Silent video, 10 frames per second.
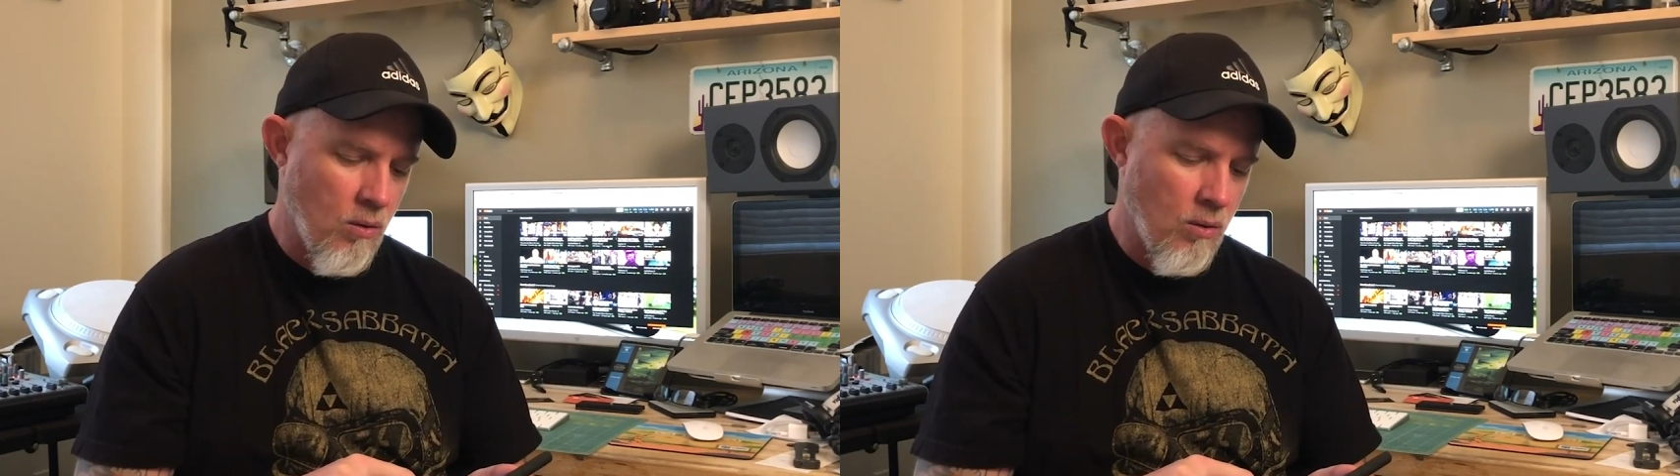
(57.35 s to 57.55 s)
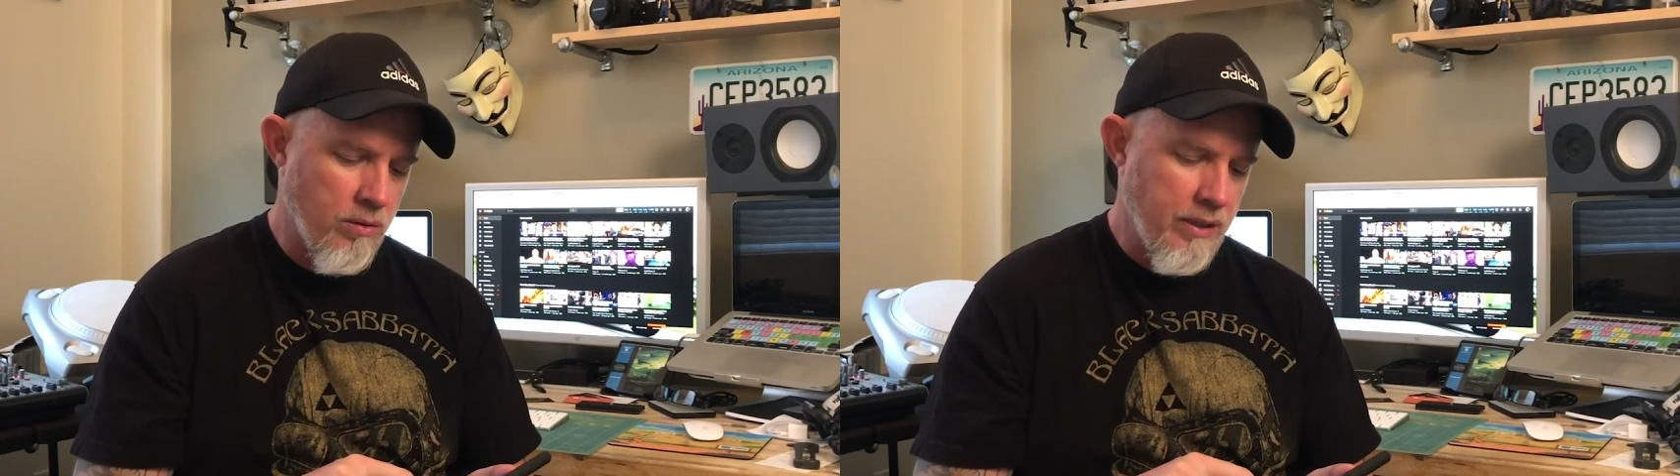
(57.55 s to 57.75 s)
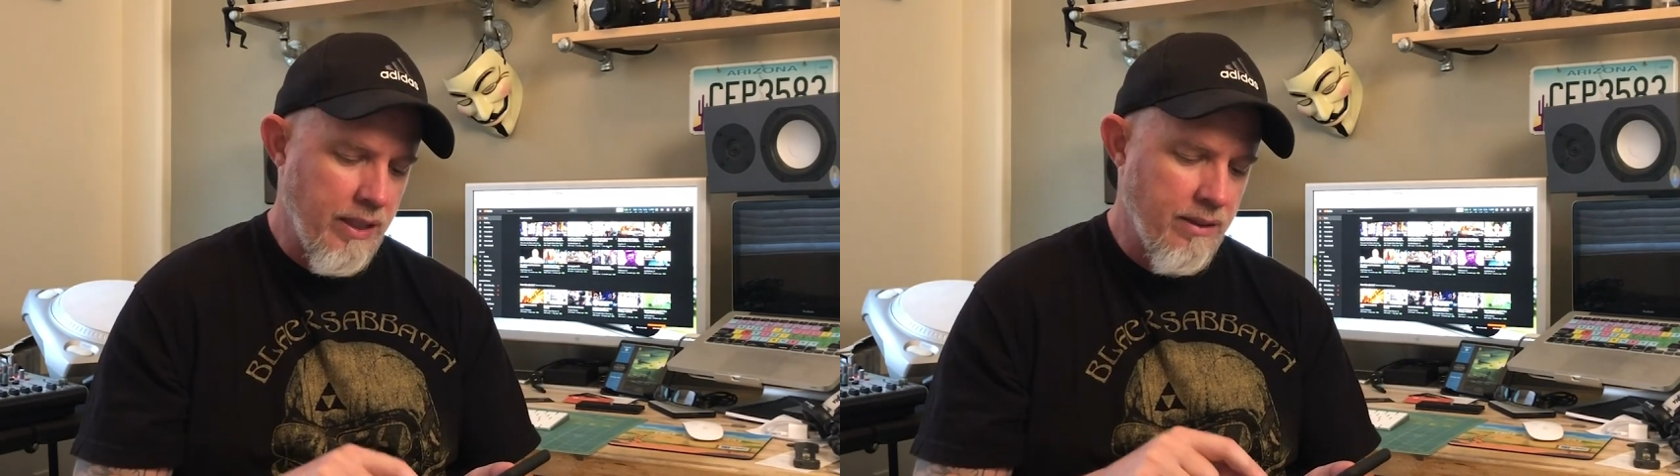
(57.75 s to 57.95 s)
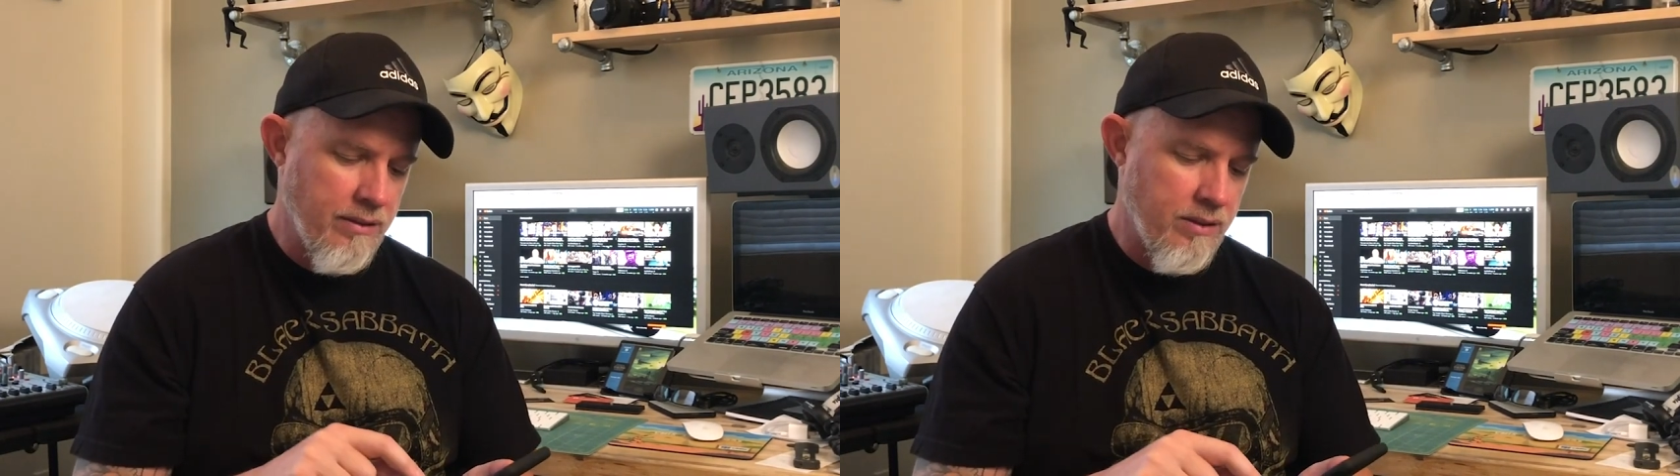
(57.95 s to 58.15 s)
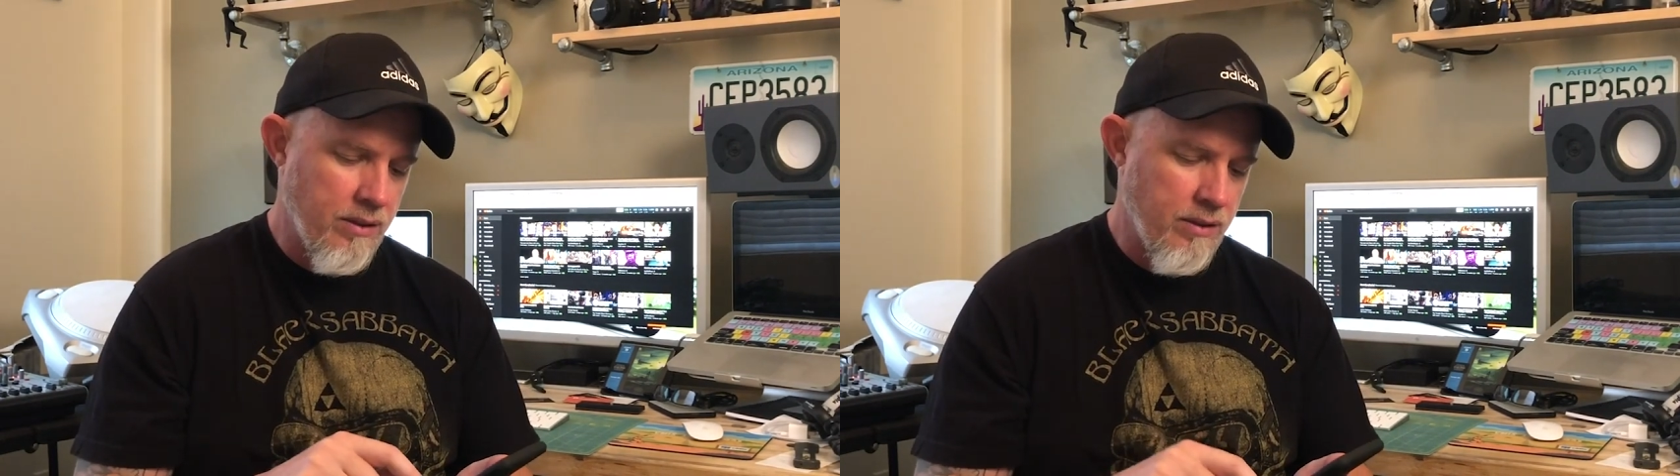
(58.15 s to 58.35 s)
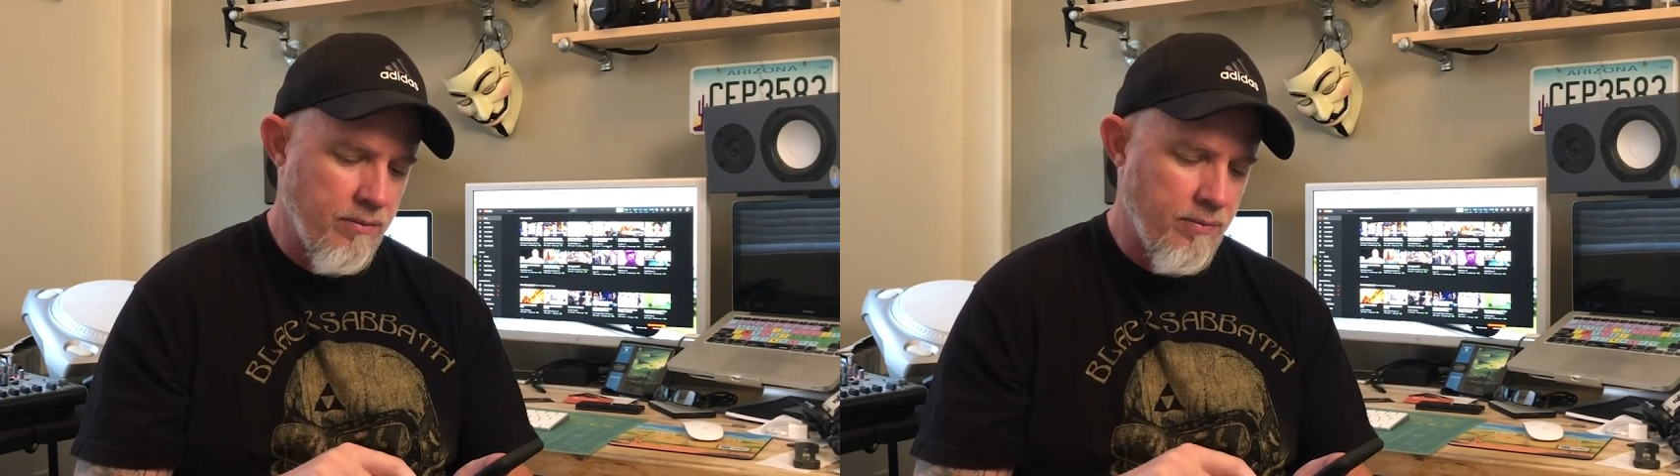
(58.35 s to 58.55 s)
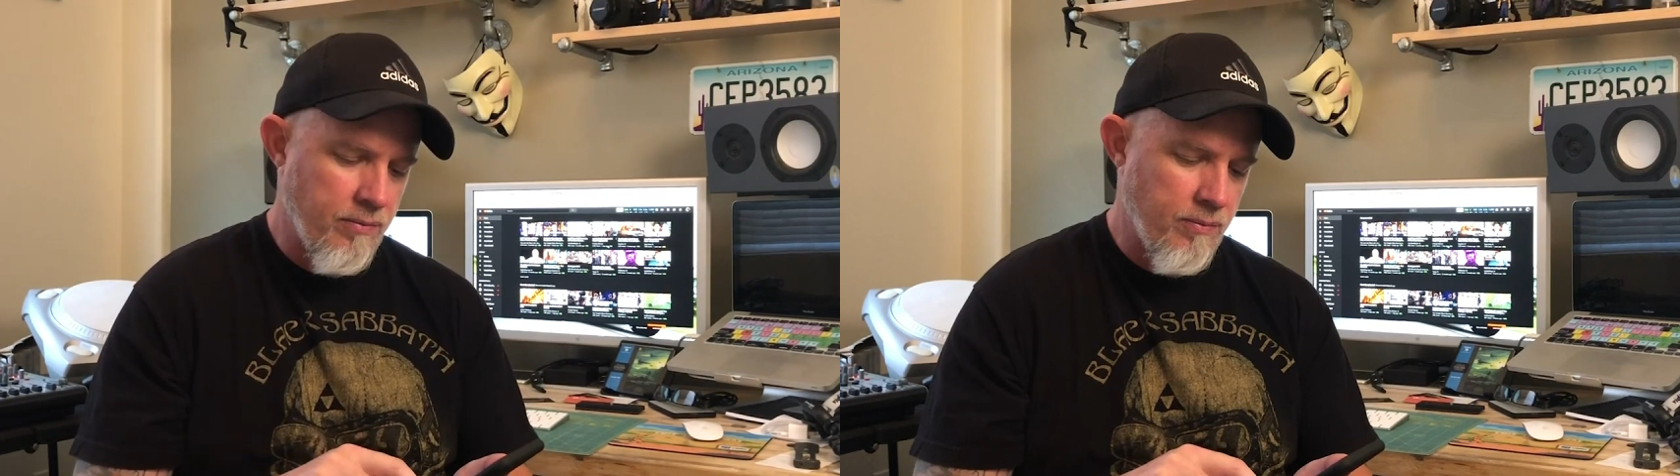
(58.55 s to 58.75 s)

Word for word: hold into the